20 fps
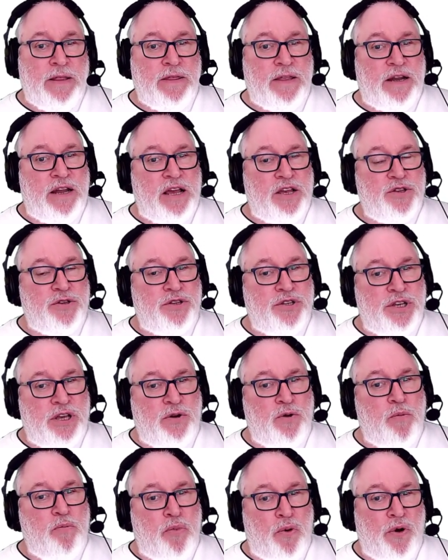then that's
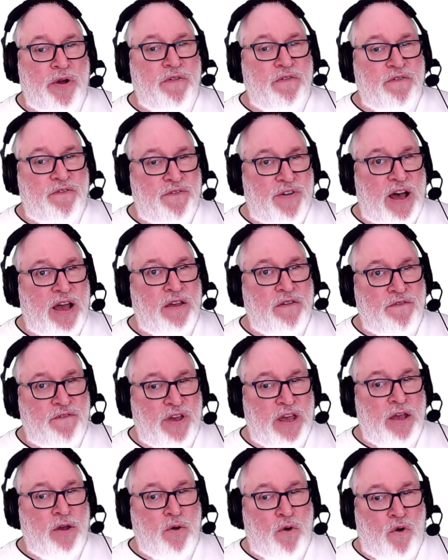
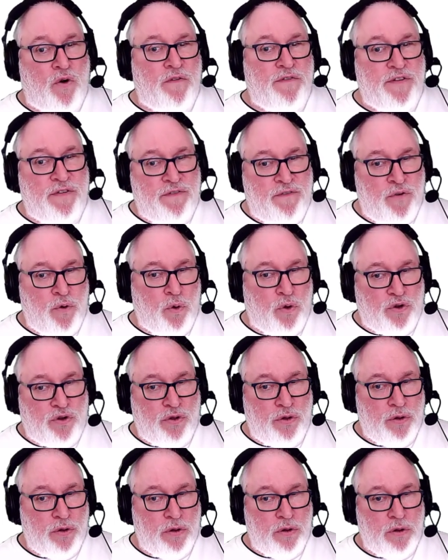0.58 of a foot.